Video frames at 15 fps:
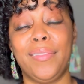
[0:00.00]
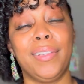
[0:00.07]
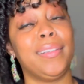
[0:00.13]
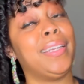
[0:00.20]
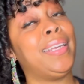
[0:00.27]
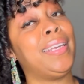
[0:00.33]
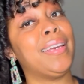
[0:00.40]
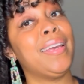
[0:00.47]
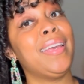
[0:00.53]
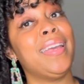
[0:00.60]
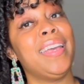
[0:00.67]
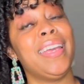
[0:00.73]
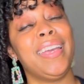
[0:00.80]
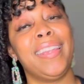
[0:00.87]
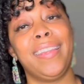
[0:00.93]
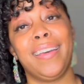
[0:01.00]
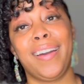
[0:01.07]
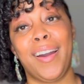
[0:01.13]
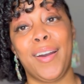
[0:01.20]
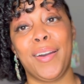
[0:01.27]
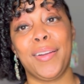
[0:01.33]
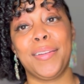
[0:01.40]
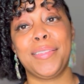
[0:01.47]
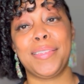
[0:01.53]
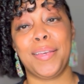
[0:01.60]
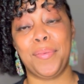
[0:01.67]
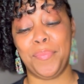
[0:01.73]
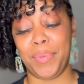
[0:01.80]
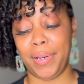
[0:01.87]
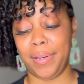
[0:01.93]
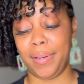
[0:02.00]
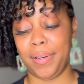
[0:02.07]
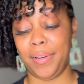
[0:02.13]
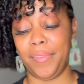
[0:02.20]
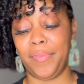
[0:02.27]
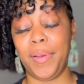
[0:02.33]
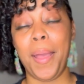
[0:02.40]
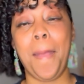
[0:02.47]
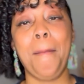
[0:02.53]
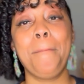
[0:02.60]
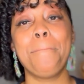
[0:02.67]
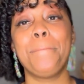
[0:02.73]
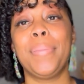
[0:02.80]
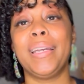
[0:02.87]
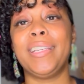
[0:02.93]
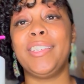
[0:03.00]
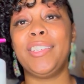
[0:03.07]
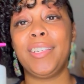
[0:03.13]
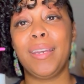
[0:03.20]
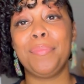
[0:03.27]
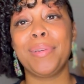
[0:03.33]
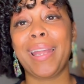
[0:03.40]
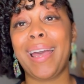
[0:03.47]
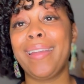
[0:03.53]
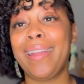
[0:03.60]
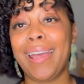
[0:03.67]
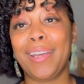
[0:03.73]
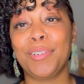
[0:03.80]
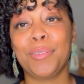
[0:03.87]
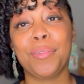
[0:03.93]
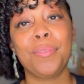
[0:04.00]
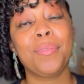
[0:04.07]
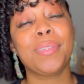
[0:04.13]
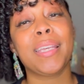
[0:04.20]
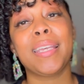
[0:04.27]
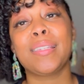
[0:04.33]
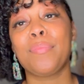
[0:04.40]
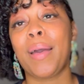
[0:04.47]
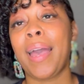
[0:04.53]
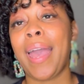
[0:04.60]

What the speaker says: a link in the cards above. but Gemini Naturals is my